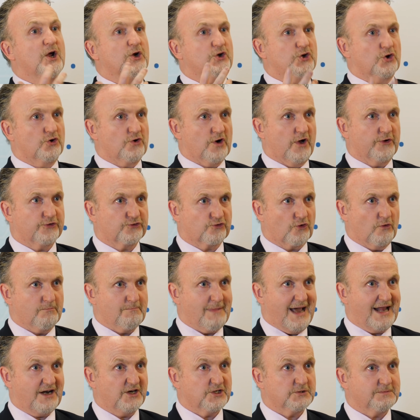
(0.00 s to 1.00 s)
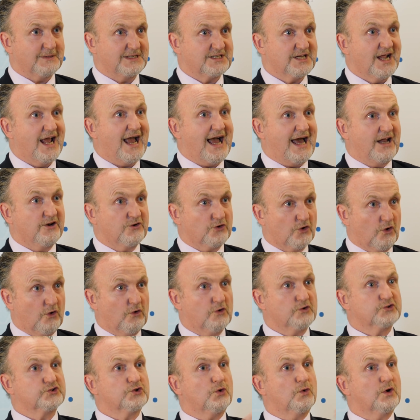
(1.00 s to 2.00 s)
your nostro management, and
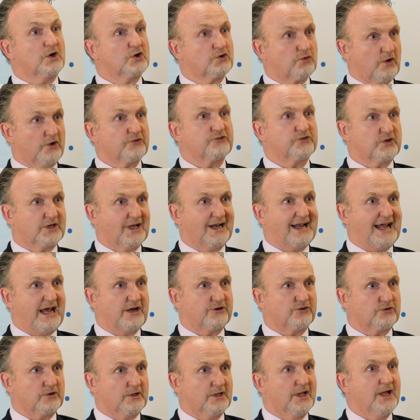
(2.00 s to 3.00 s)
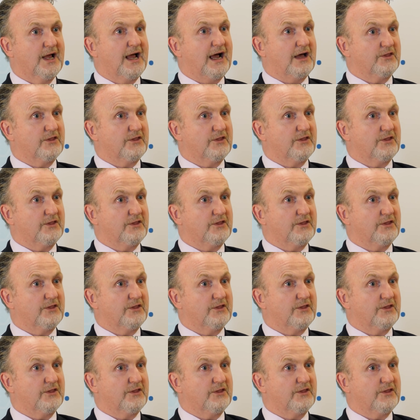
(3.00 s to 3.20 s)
also across the collateral